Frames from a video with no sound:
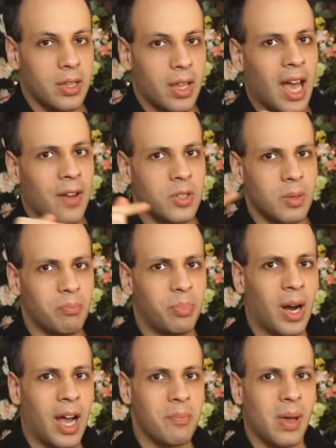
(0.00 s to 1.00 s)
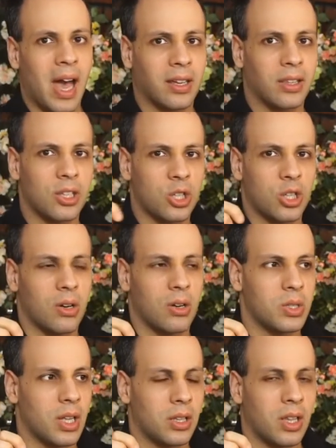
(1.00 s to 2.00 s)
They have to buy back the
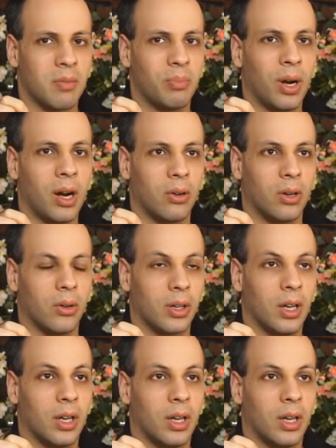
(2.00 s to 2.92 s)
shares that they borrowed,